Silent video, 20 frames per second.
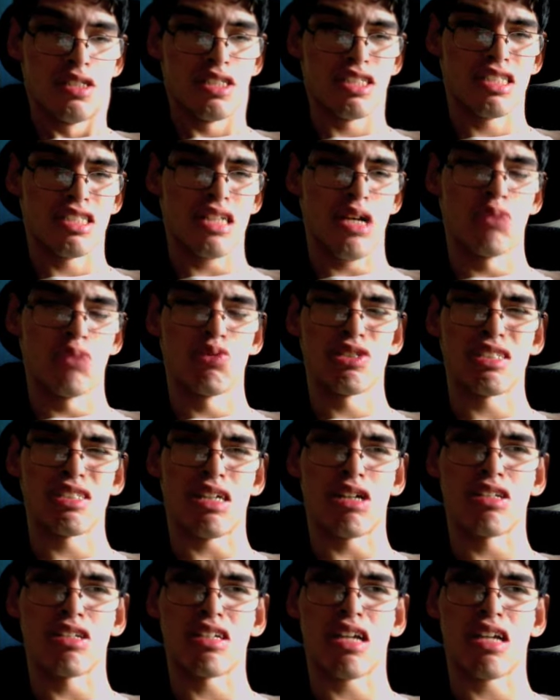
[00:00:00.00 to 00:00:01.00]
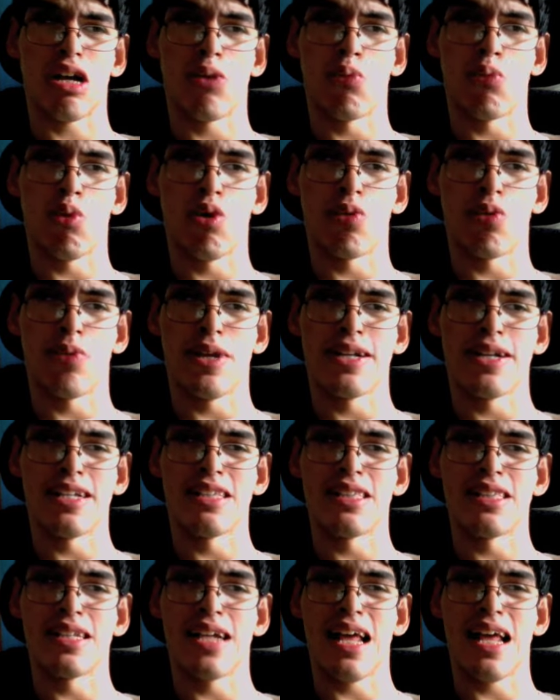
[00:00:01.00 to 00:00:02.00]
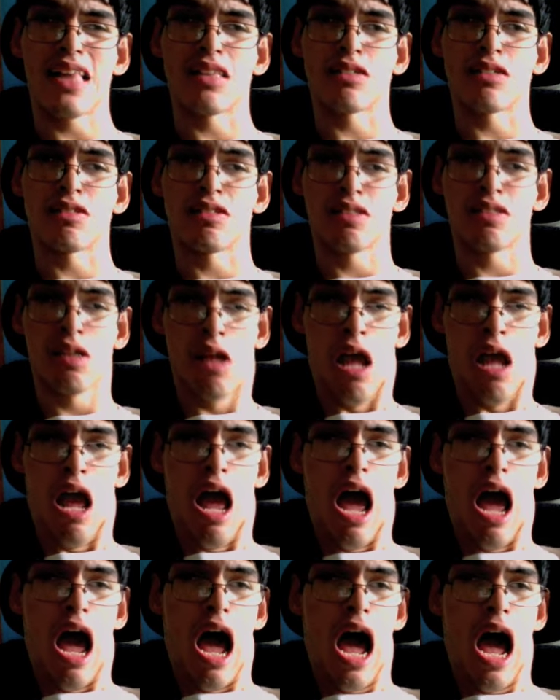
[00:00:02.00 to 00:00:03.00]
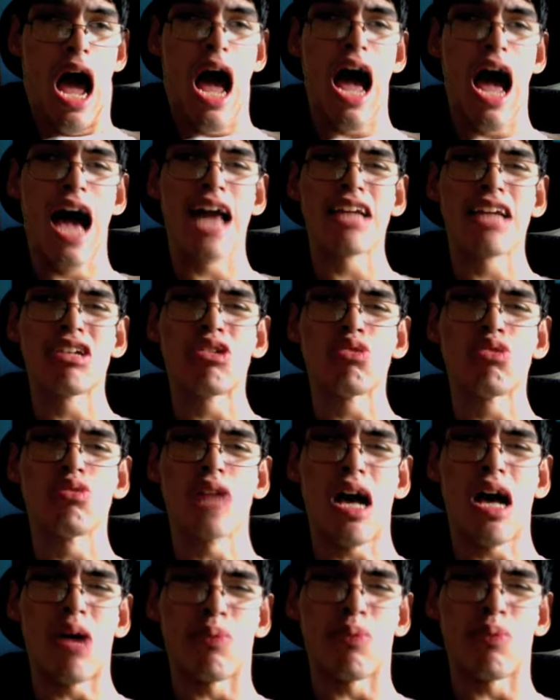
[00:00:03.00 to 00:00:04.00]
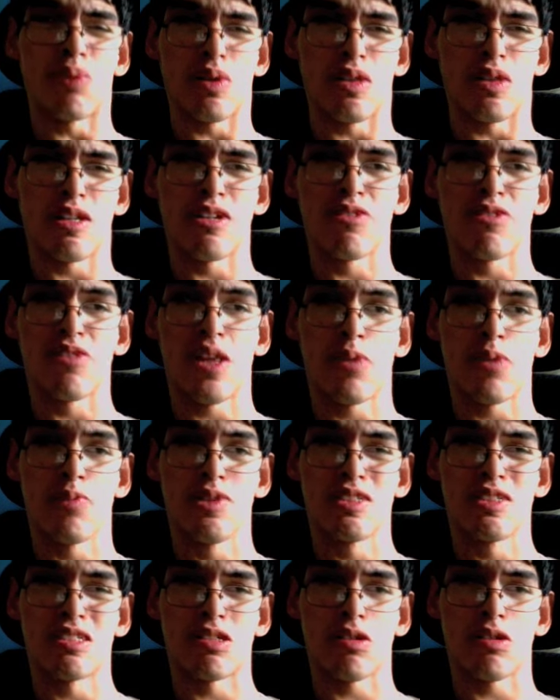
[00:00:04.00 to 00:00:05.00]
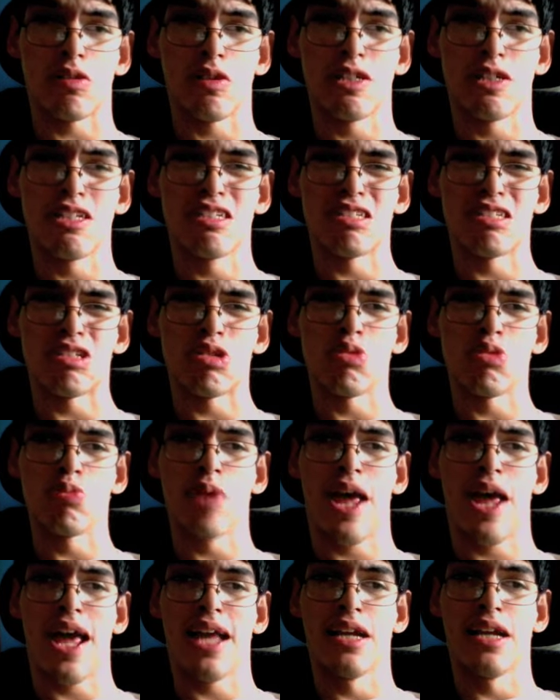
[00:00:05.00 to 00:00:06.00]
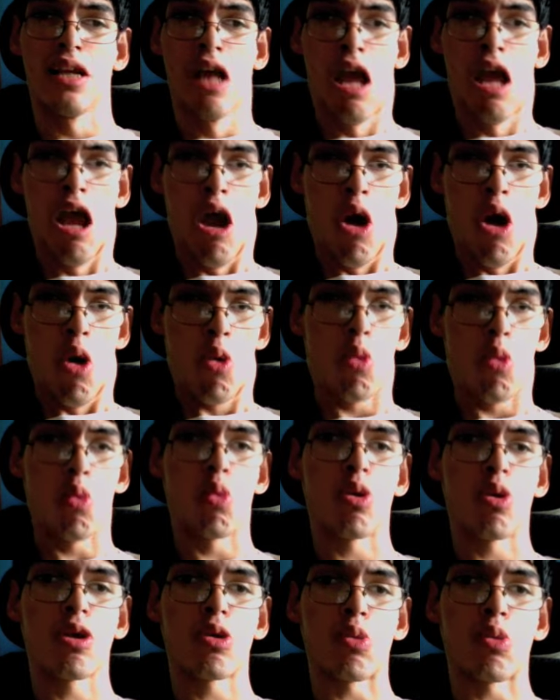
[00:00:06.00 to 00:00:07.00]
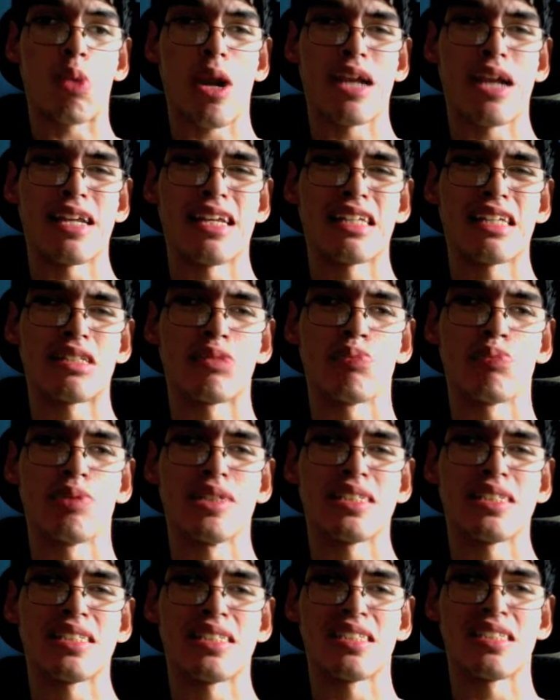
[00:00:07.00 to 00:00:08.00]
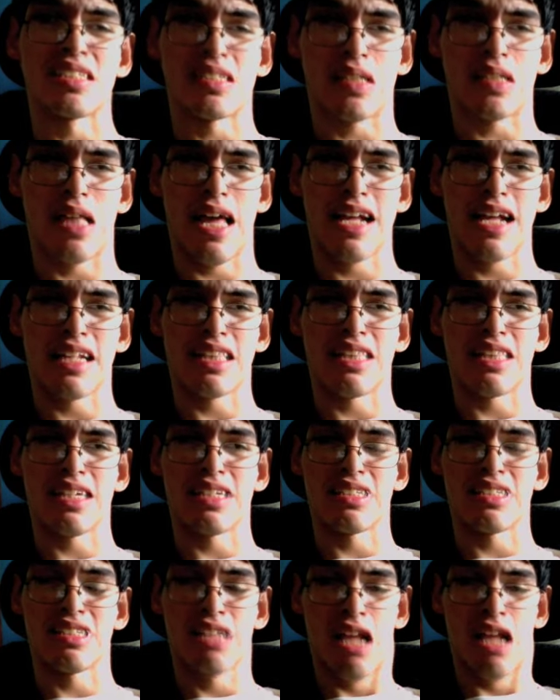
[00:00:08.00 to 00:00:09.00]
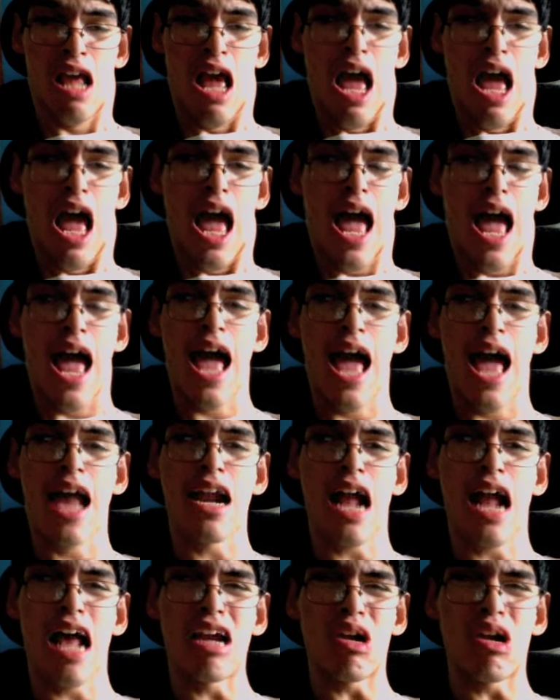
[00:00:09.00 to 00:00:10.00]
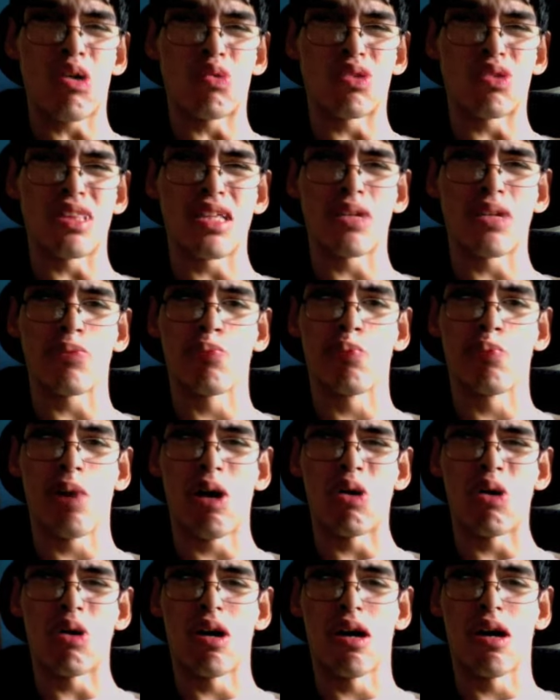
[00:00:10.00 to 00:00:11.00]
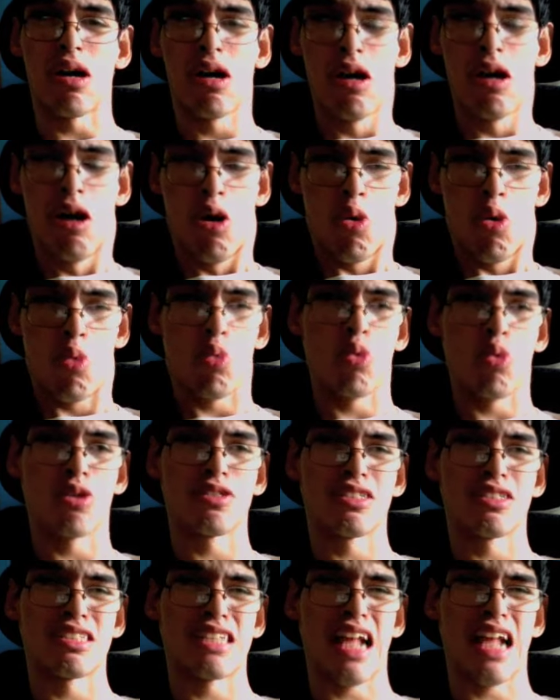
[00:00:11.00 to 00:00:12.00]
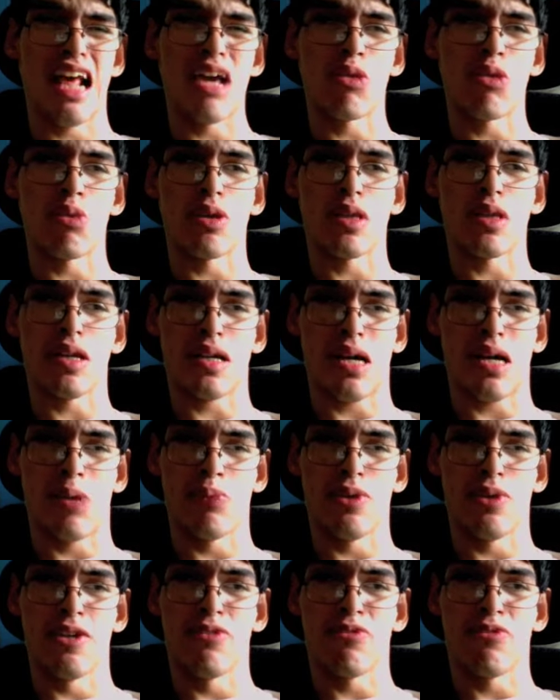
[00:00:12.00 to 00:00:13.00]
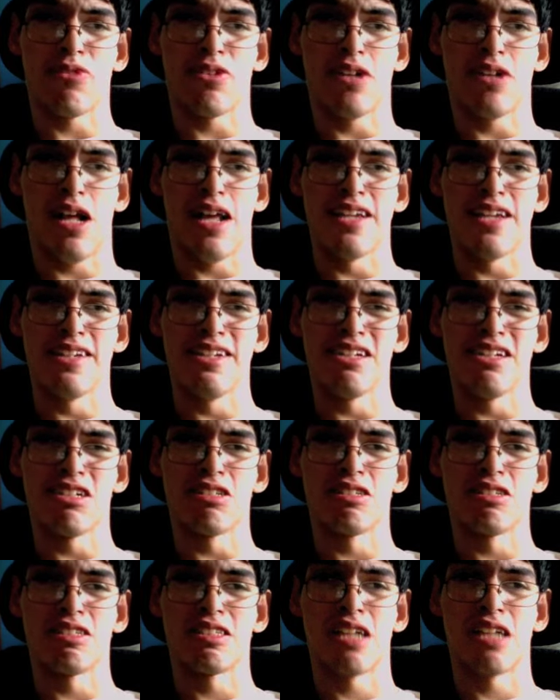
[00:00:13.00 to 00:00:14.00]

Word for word: Some stars got more money than others. I do not believe that Mr. Lee Soo Man would run his business like this, and I don't think BoA would stay with a company for nine years